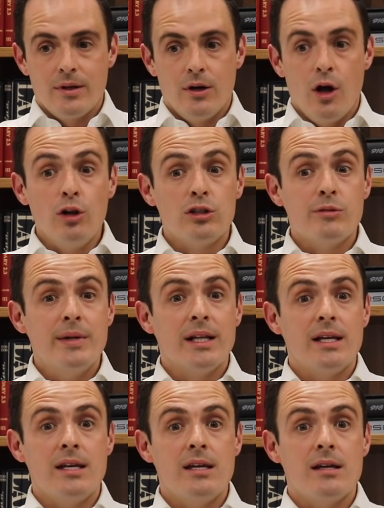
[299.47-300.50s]

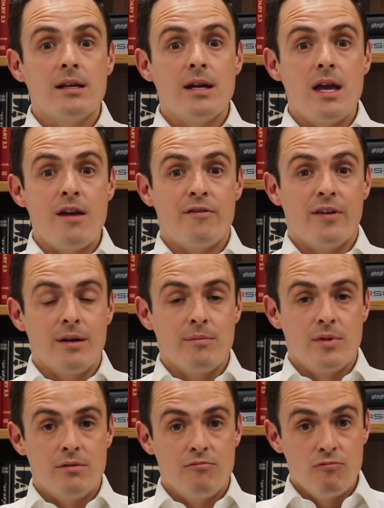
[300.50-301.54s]
ultimately, if
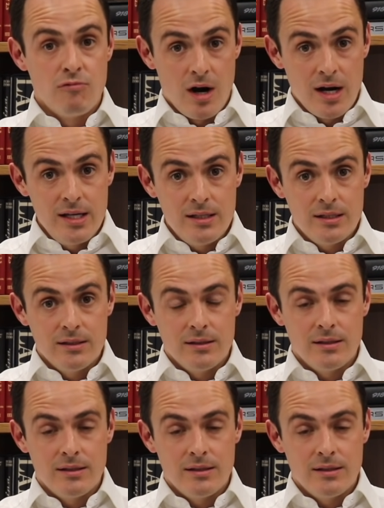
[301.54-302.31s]
I'm right